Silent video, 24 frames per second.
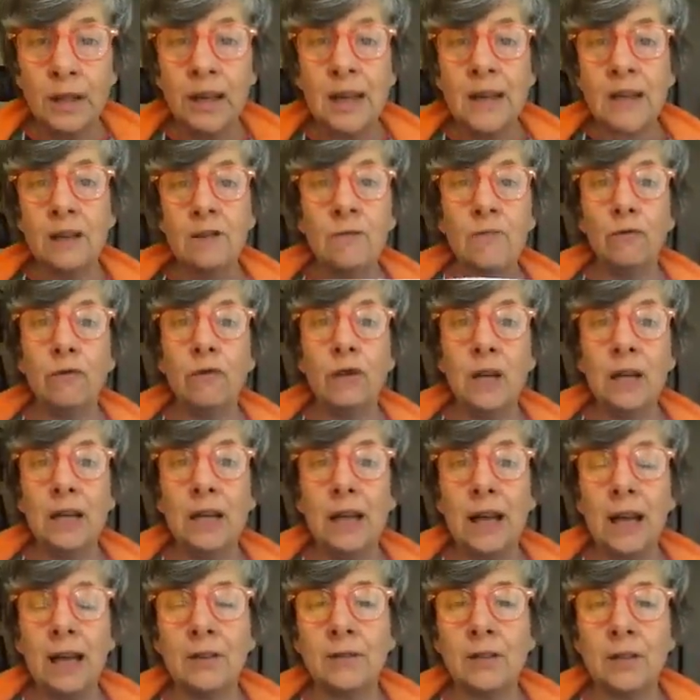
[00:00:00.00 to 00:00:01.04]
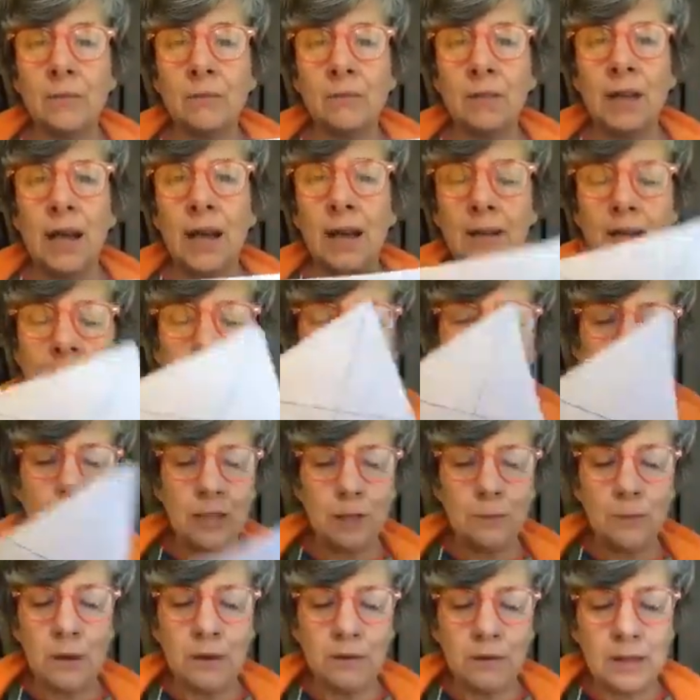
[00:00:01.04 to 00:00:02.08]
and then you really have some tactile
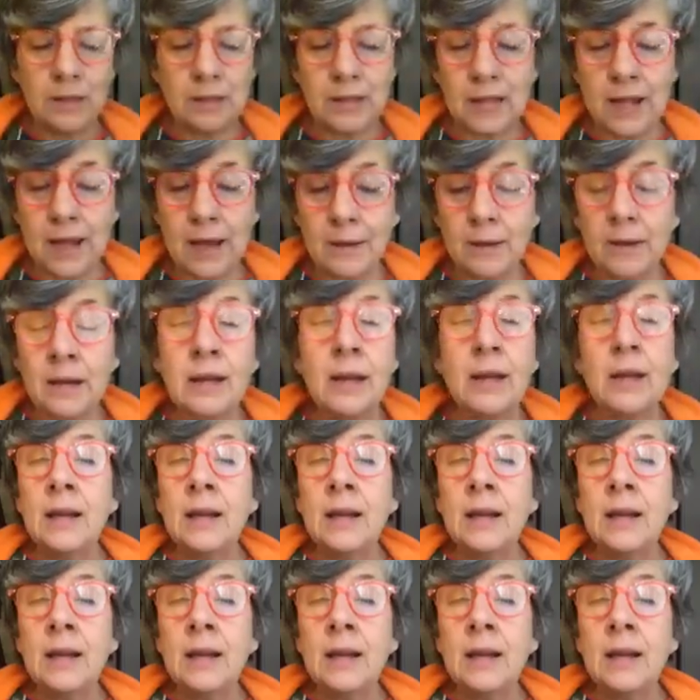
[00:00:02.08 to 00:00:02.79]
experience there.